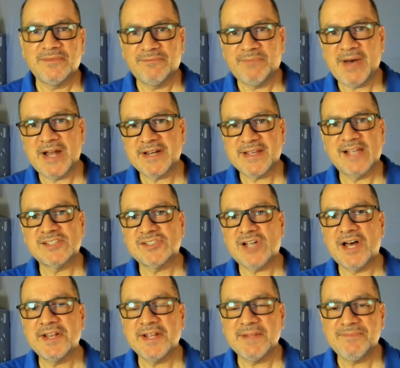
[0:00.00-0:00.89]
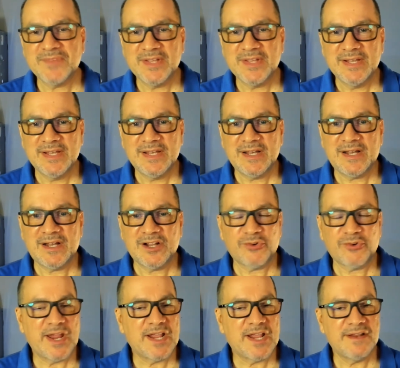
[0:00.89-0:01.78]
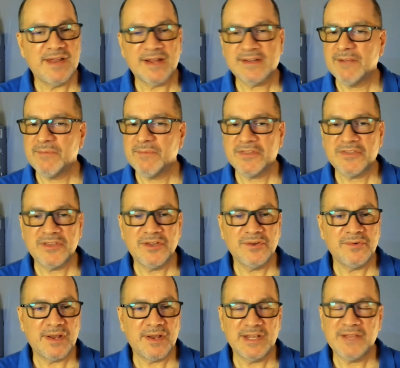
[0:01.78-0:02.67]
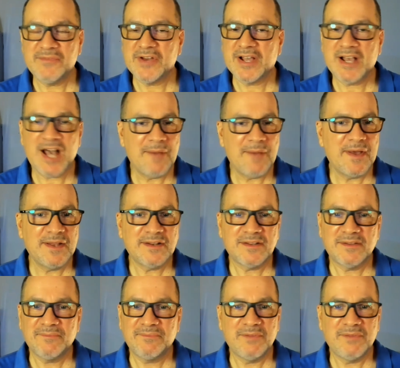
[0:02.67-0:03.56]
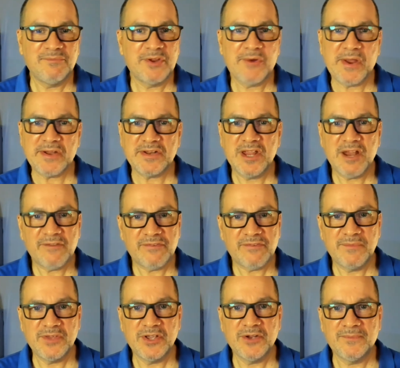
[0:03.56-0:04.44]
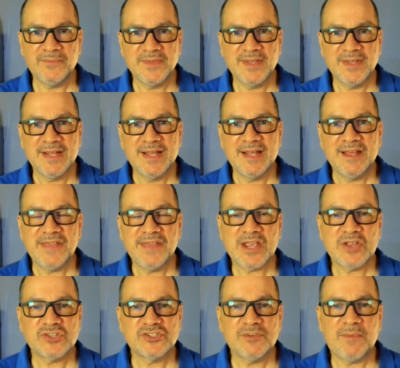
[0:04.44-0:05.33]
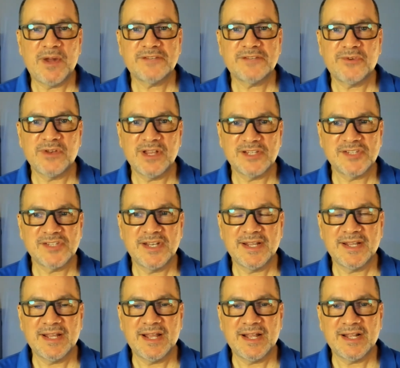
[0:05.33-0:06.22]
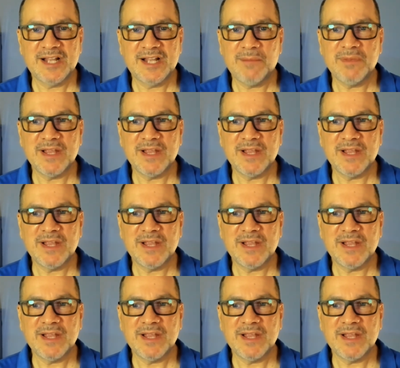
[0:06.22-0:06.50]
podcasts on it. Great connecting with you, and leave a comment. It'd be great to hear from you. Thank you so much for listening. God